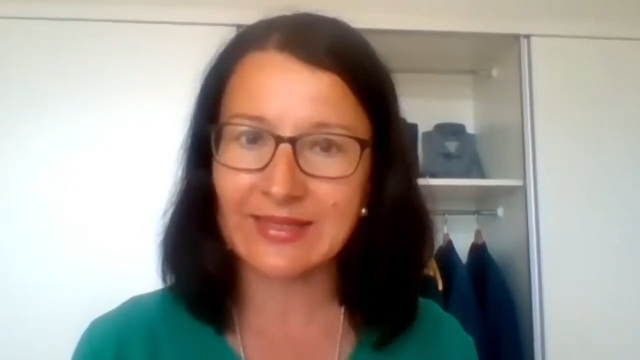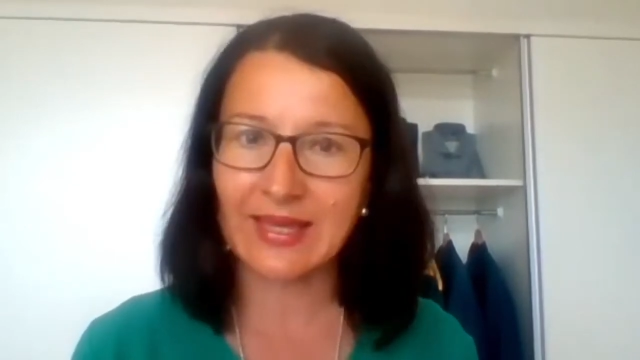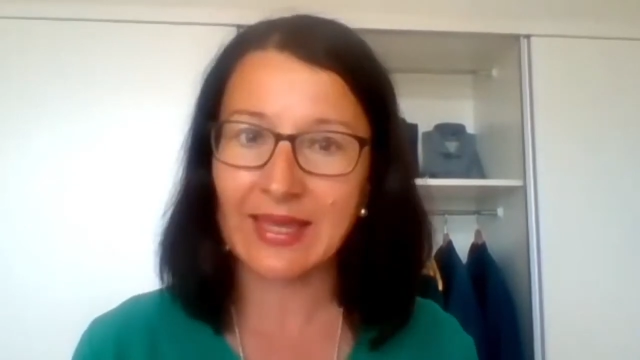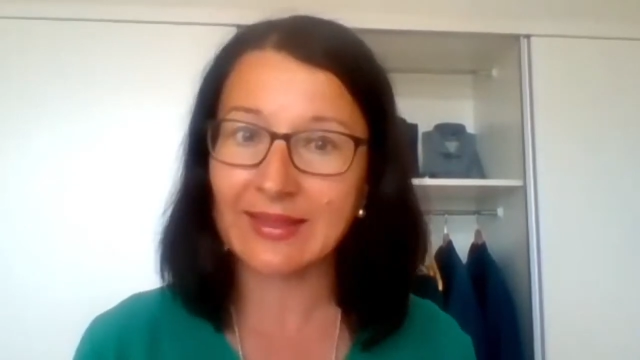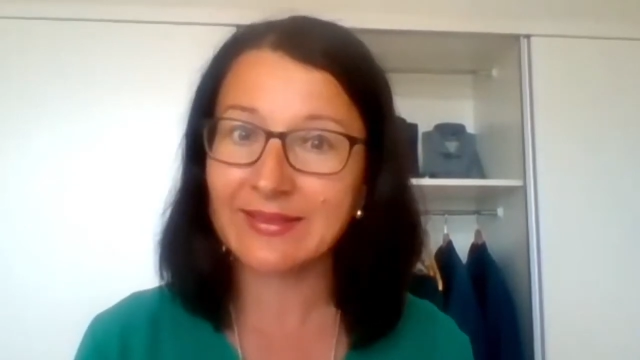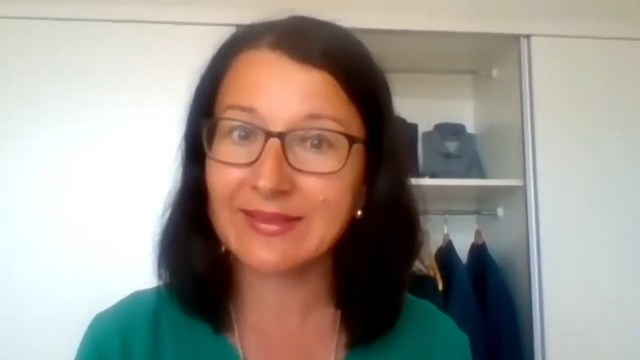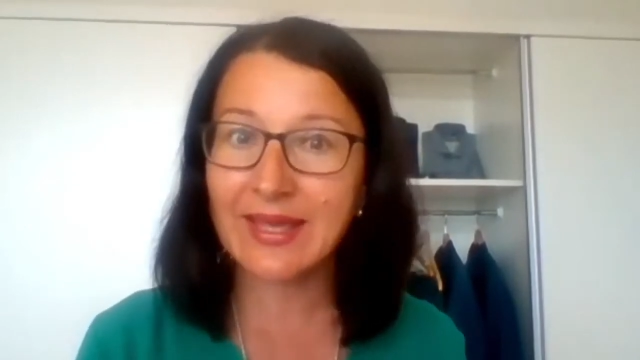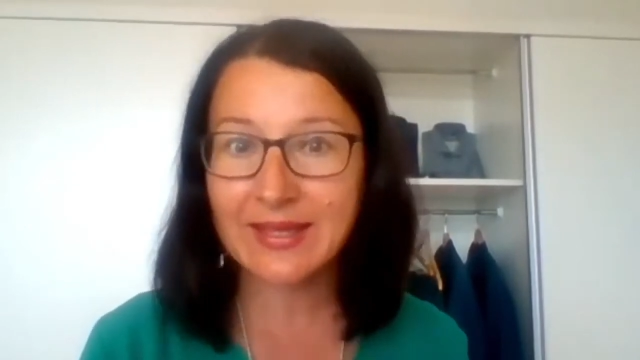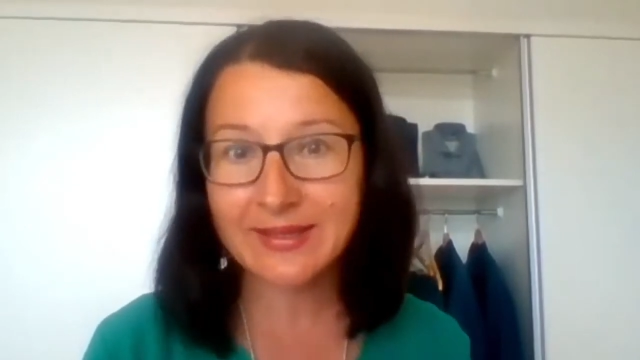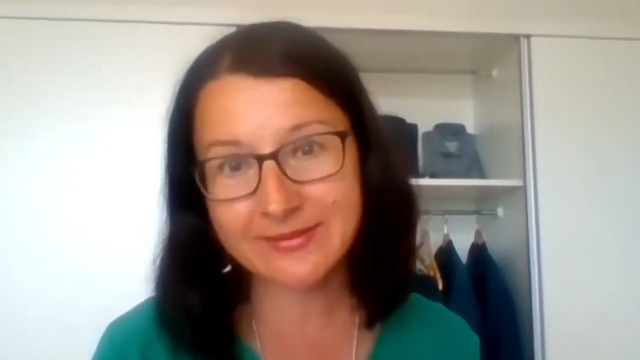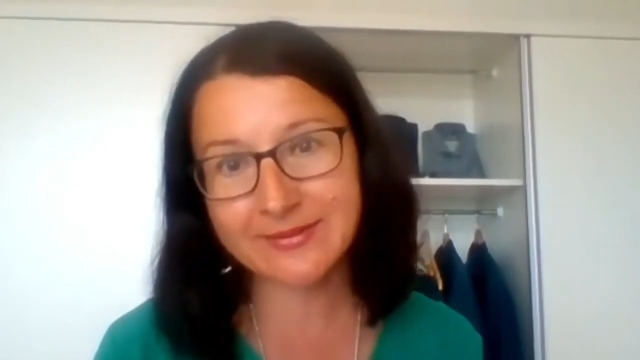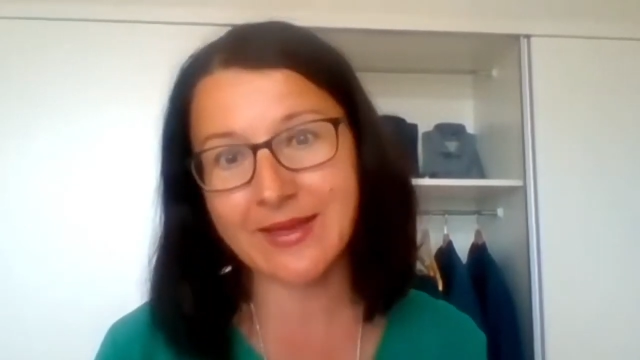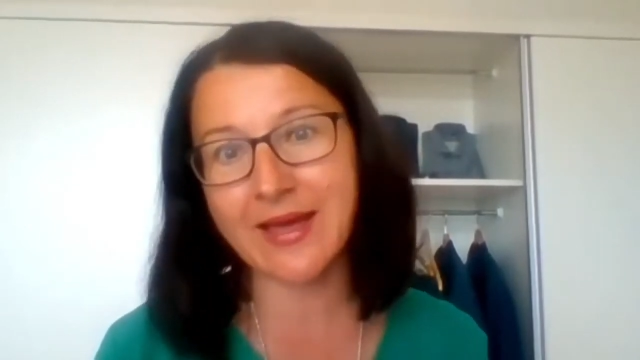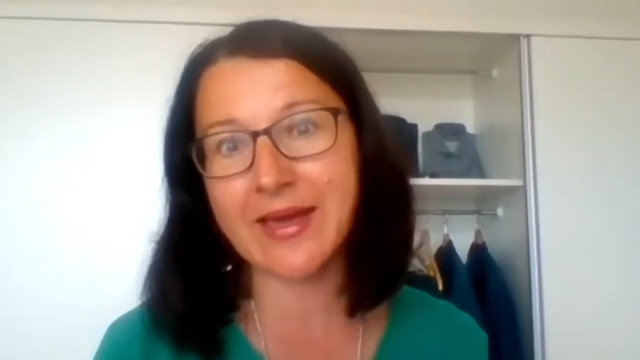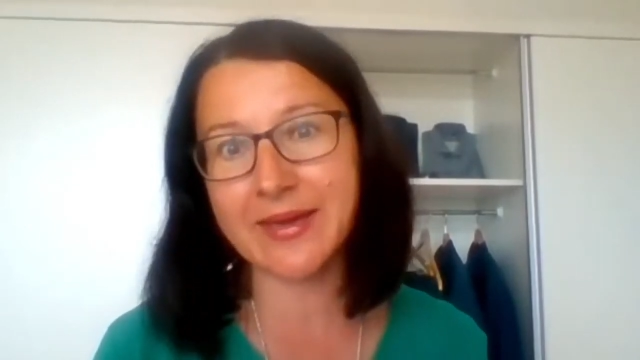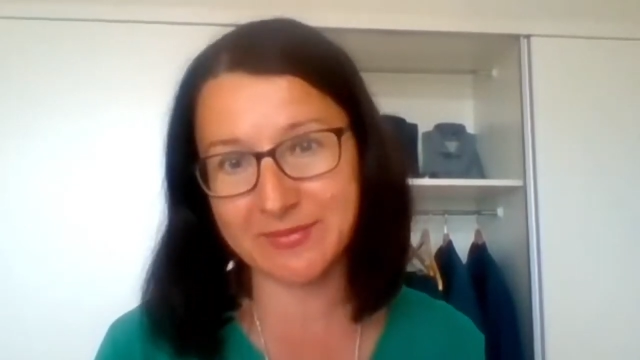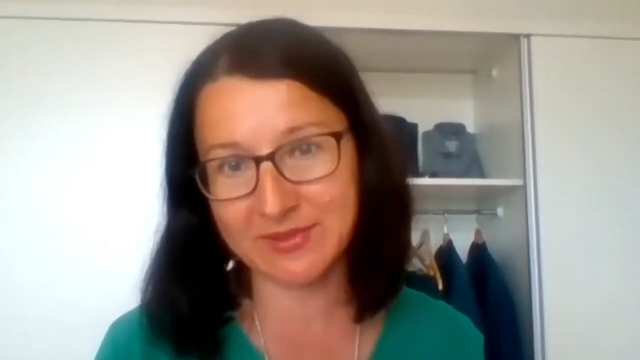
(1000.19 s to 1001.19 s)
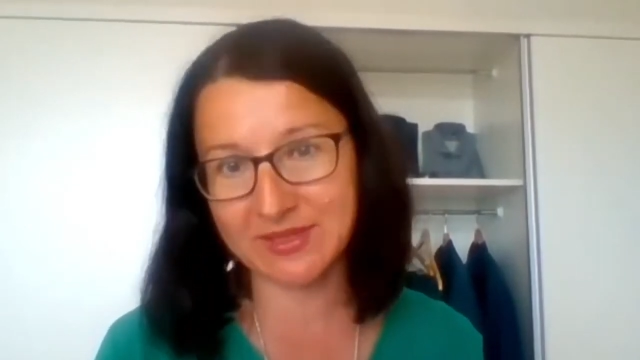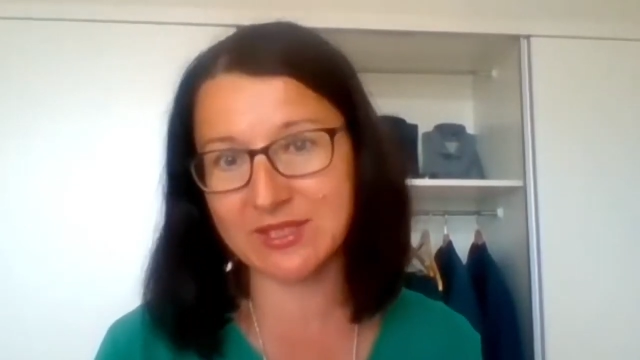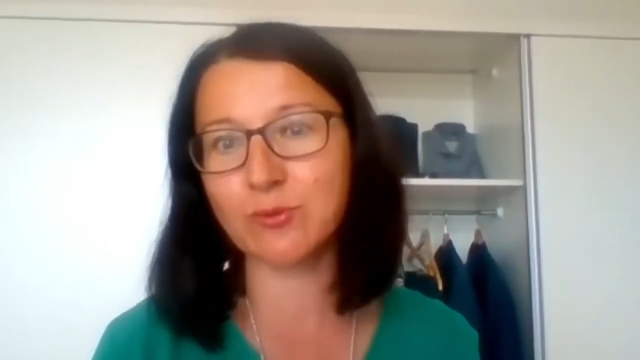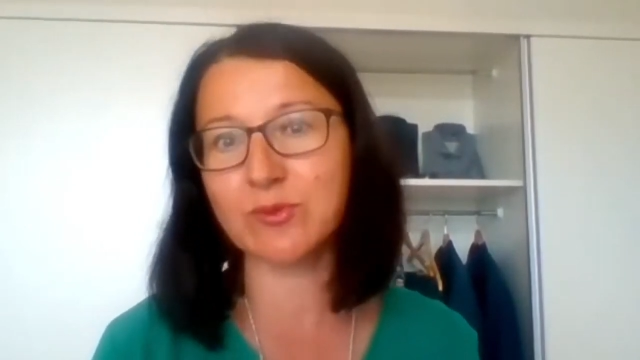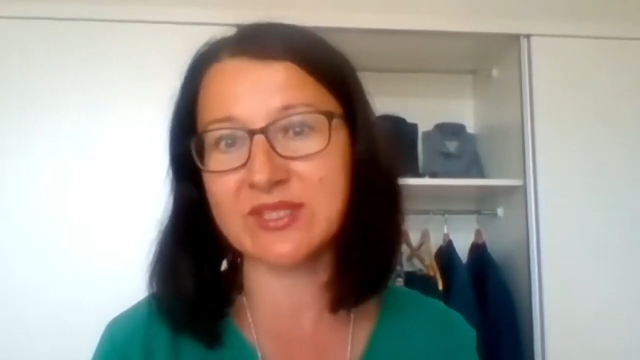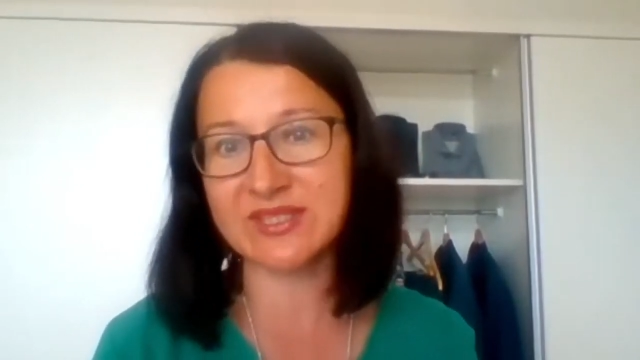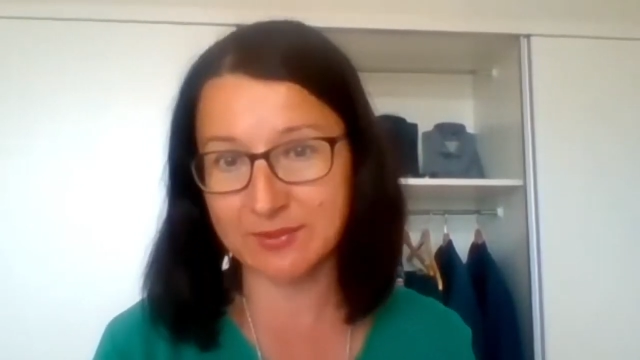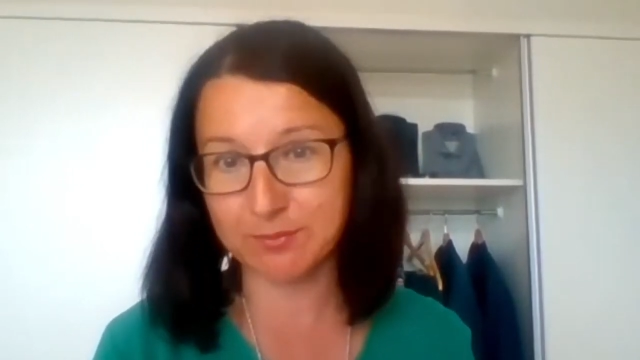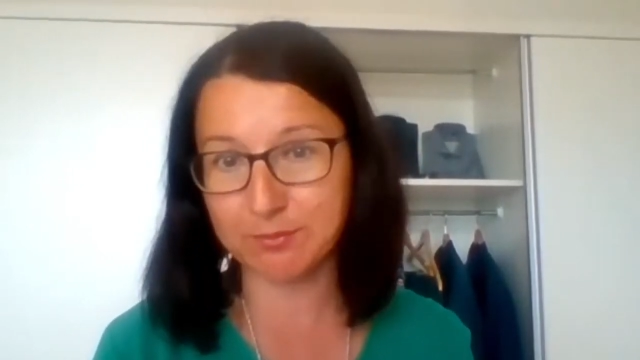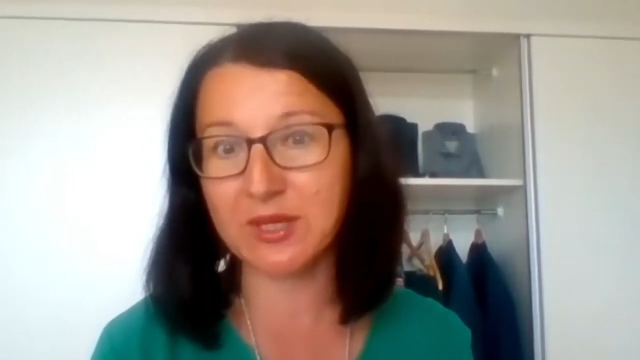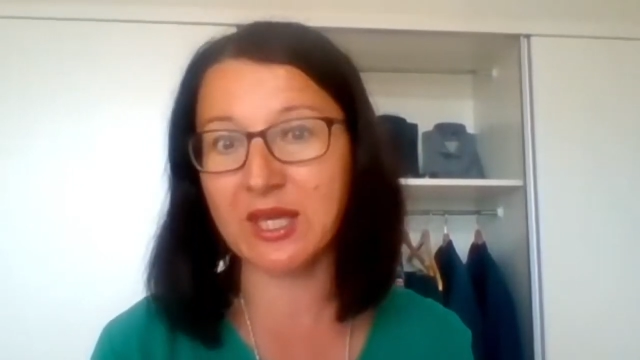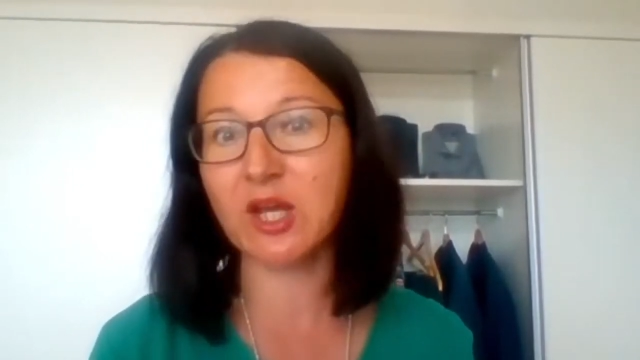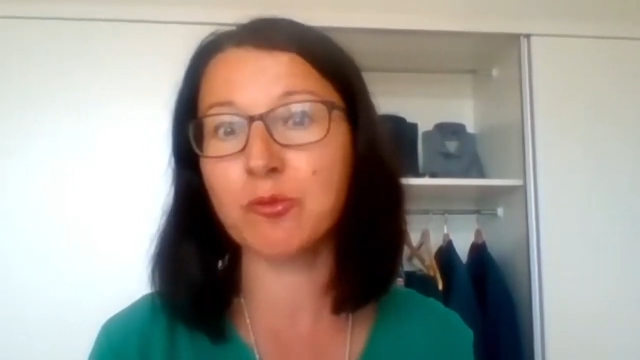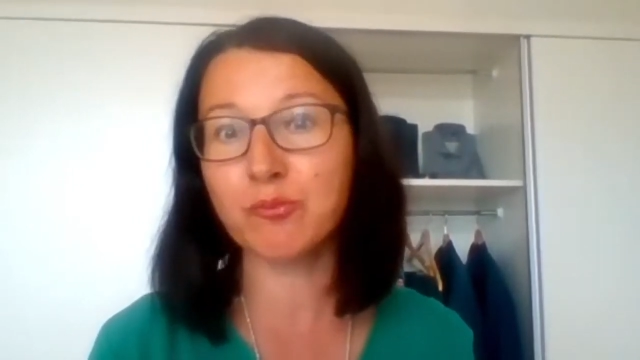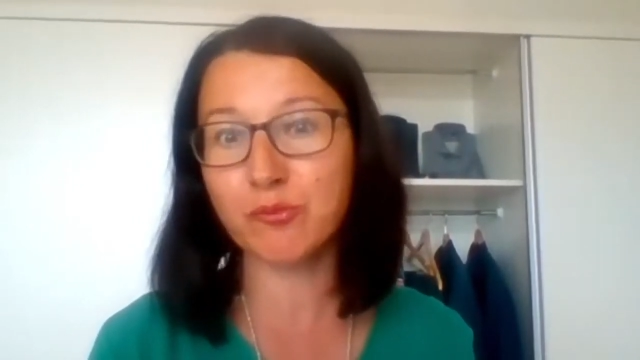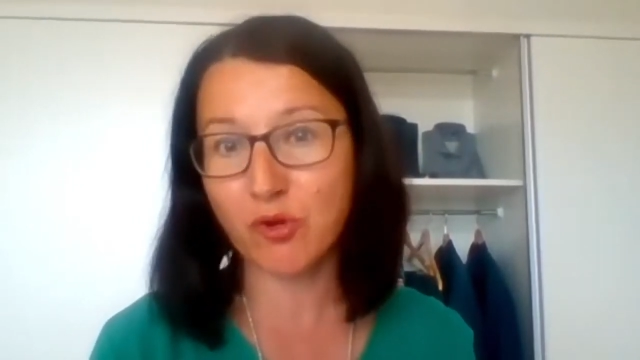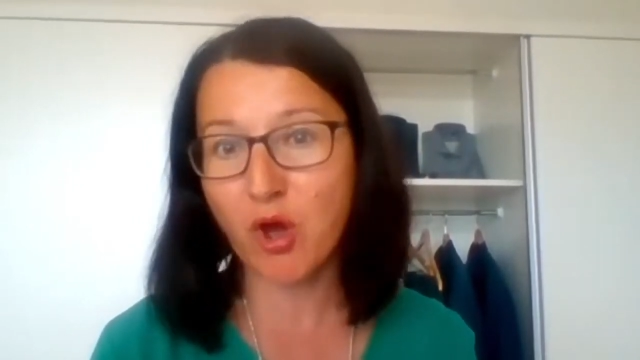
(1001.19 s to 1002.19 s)
At that time, it was a big
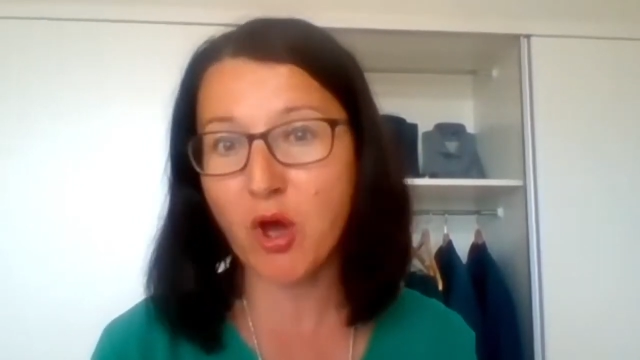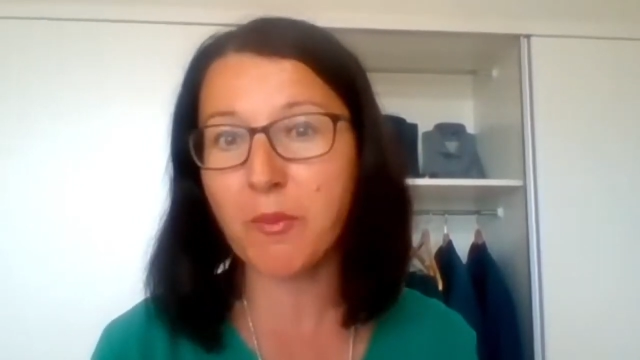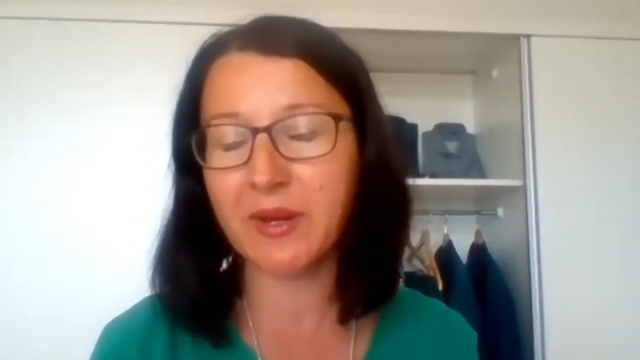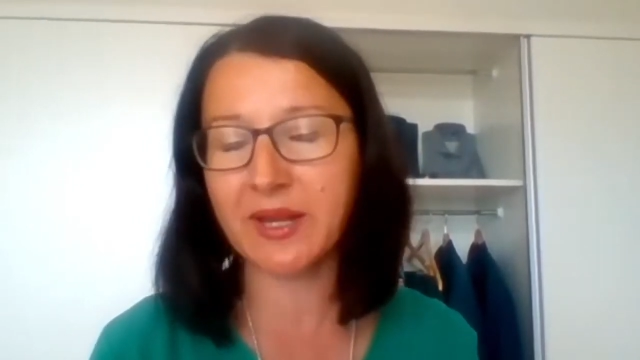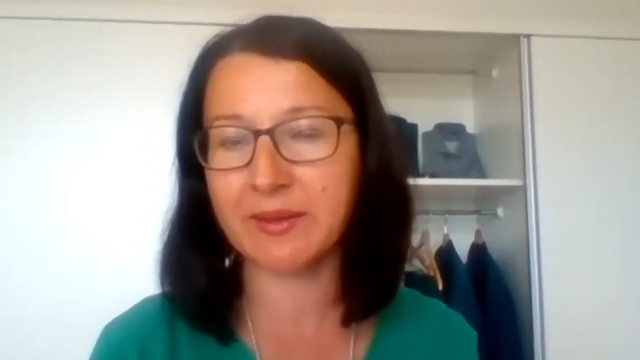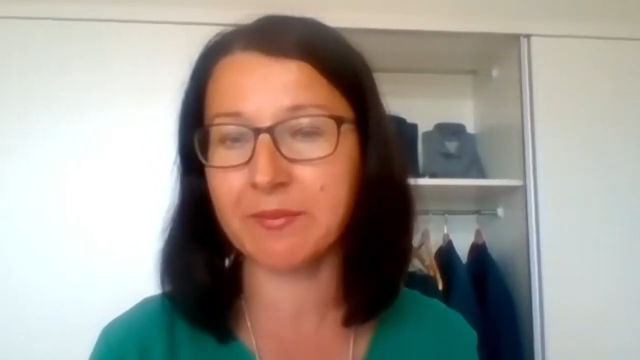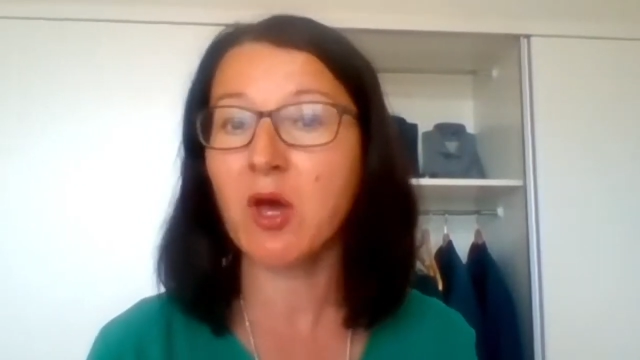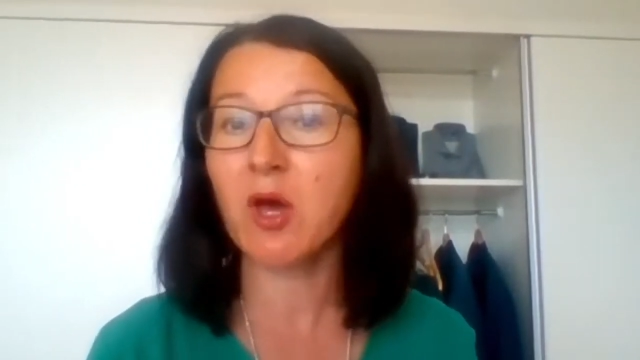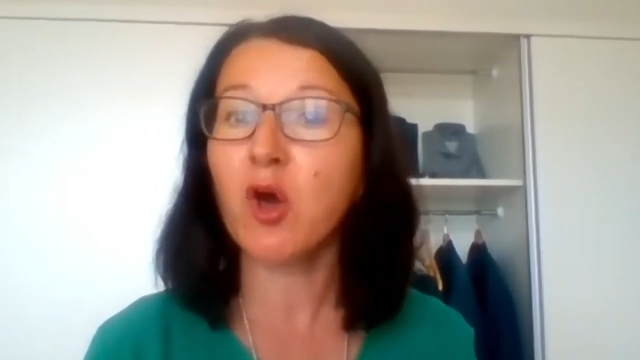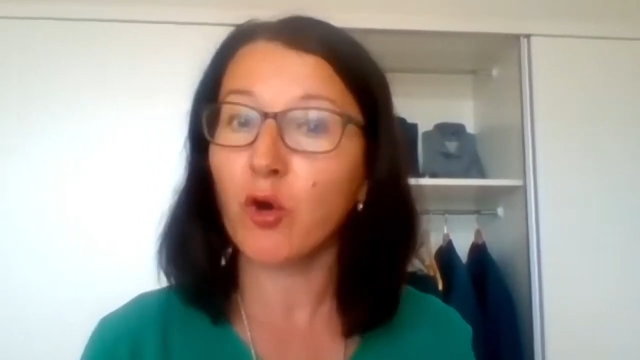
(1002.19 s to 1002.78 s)
problem.